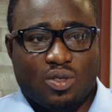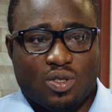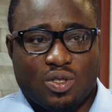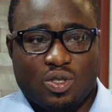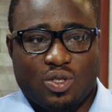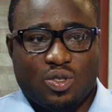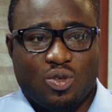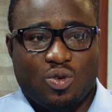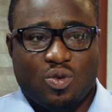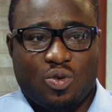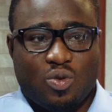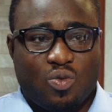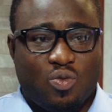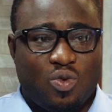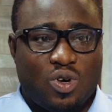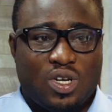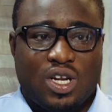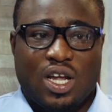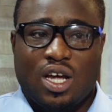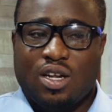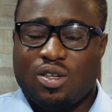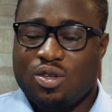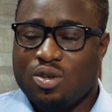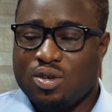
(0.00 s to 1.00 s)
So
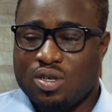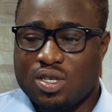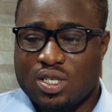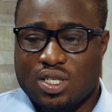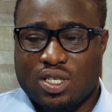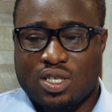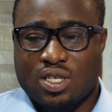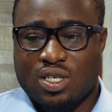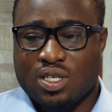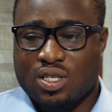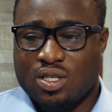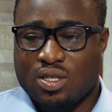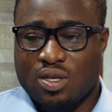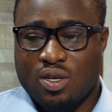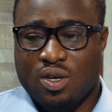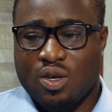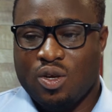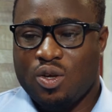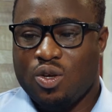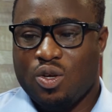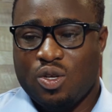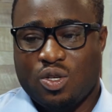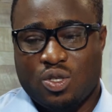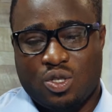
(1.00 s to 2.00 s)
what that does is
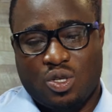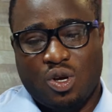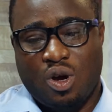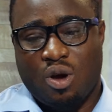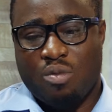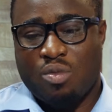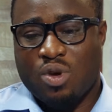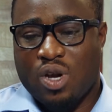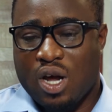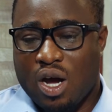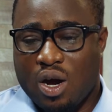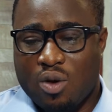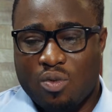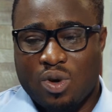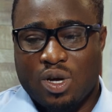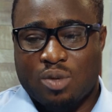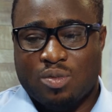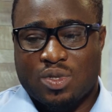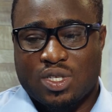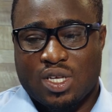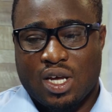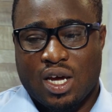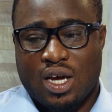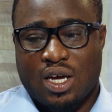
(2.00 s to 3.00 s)
you just come on our
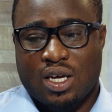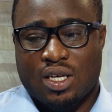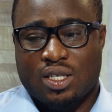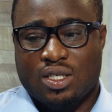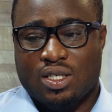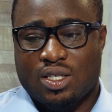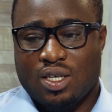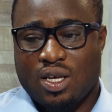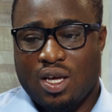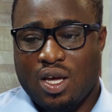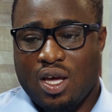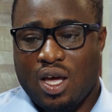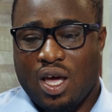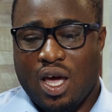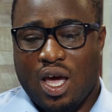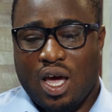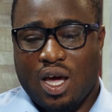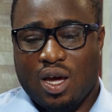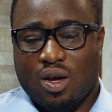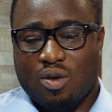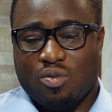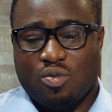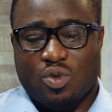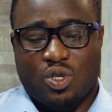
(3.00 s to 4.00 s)
website,
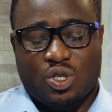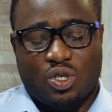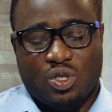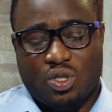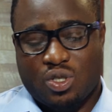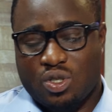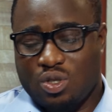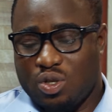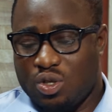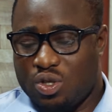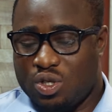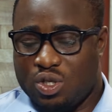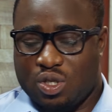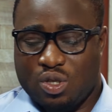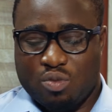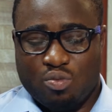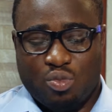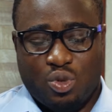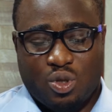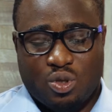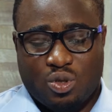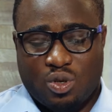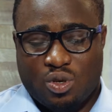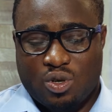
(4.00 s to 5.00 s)
and we just, you just
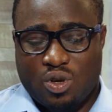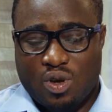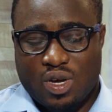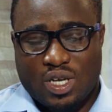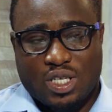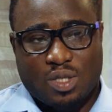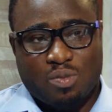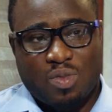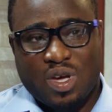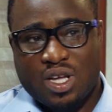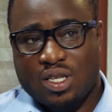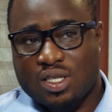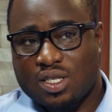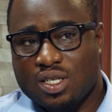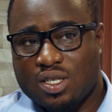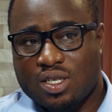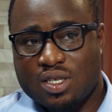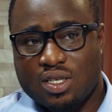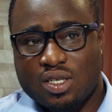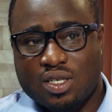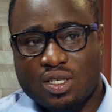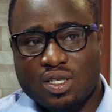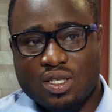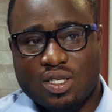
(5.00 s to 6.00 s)
impute all your
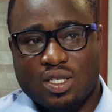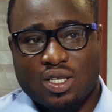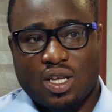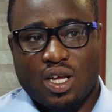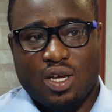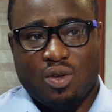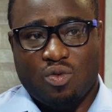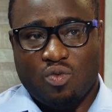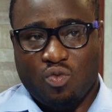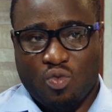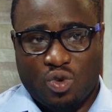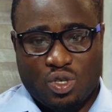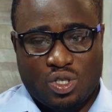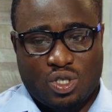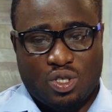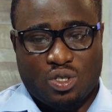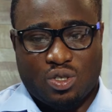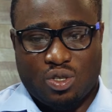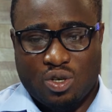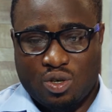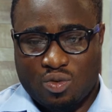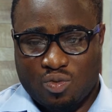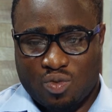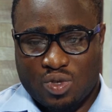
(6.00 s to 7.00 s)
expenses. And once
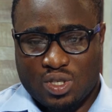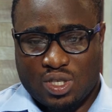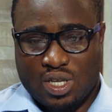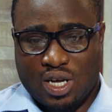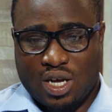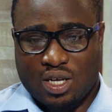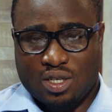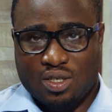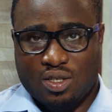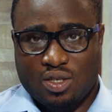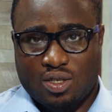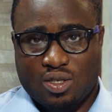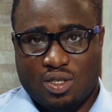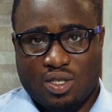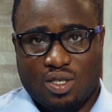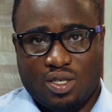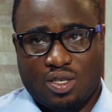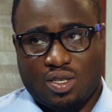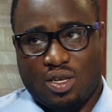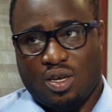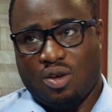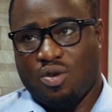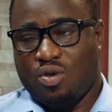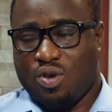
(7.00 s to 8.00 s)
you're done with that, you
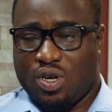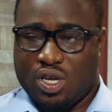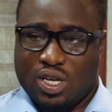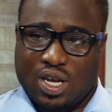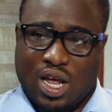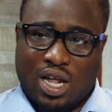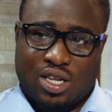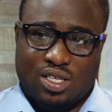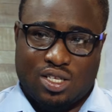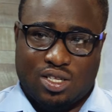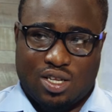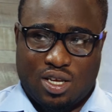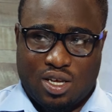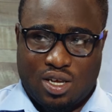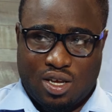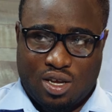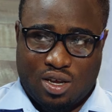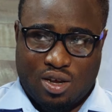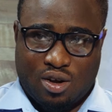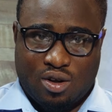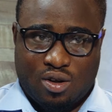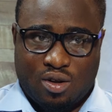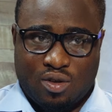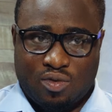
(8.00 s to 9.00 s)
say, okay, that's
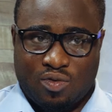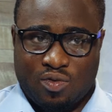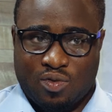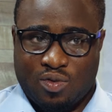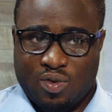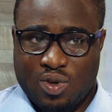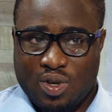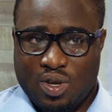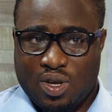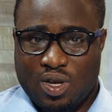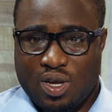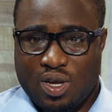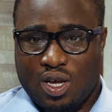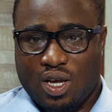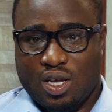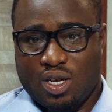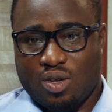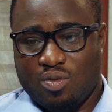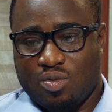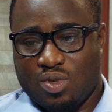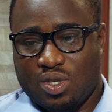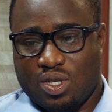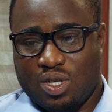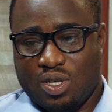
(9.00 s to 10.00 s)
taken care of.
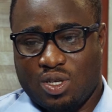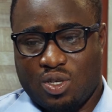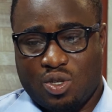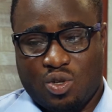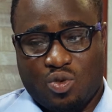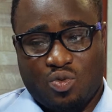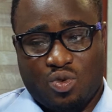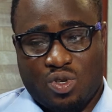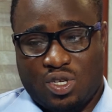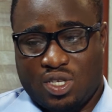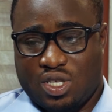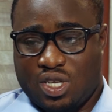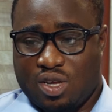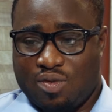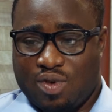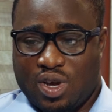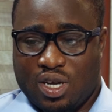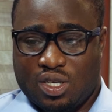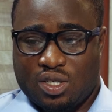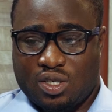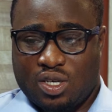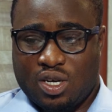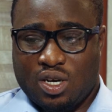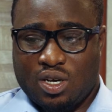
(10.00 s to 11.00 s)
And then we say, you want to save
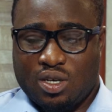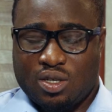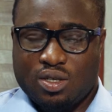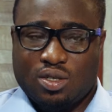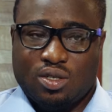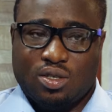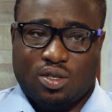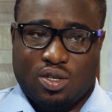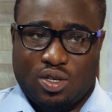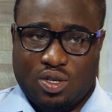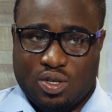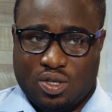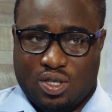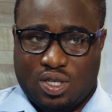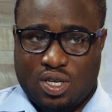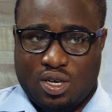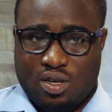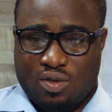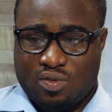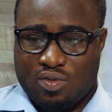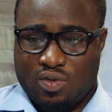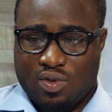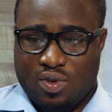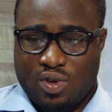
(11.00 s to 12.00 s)
extra? You
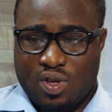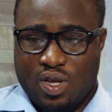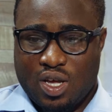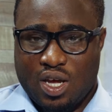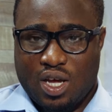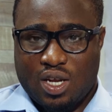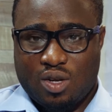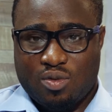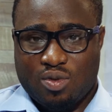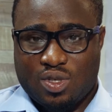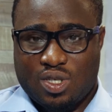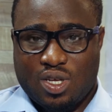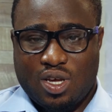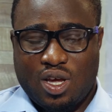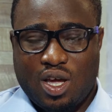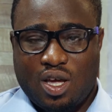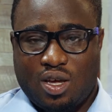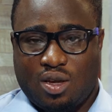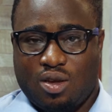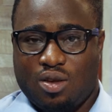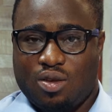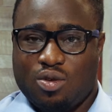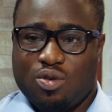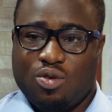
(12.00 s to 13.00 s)
save. And then we say,
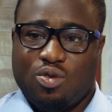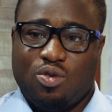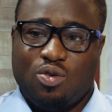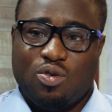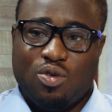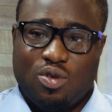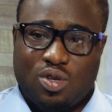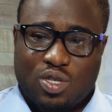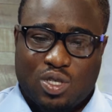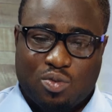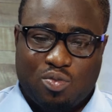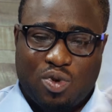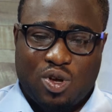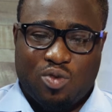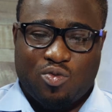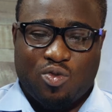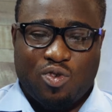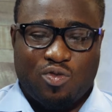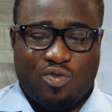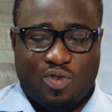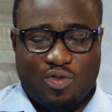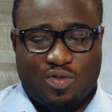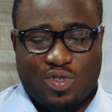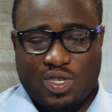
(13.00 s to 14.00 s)
hey, you can spend
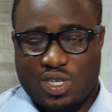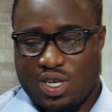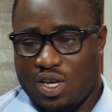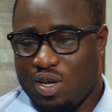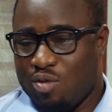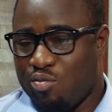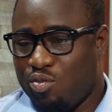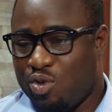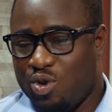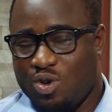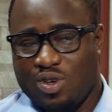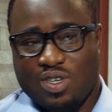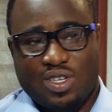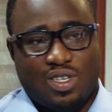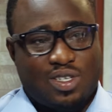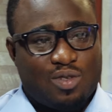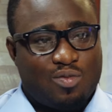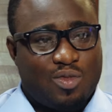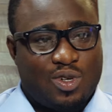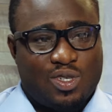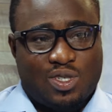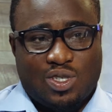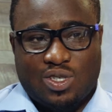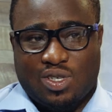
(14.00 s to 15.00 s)
one hundred fifty K, blow it
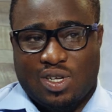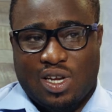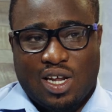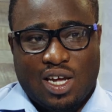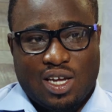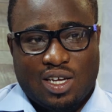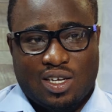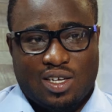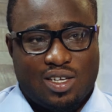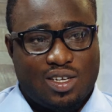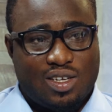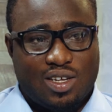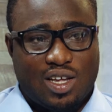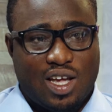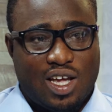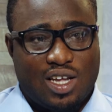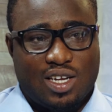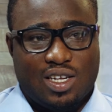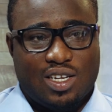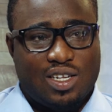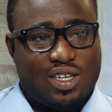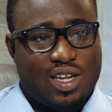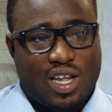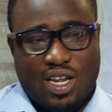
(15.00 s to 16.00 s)
as much as you like.
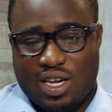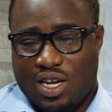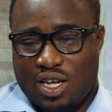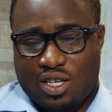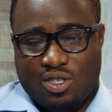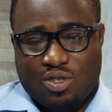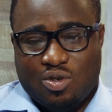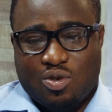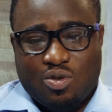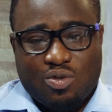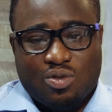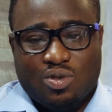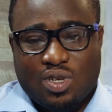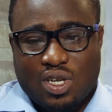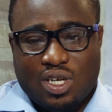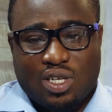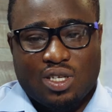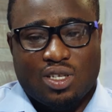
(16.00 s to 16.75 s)
Right. And, and that's cool.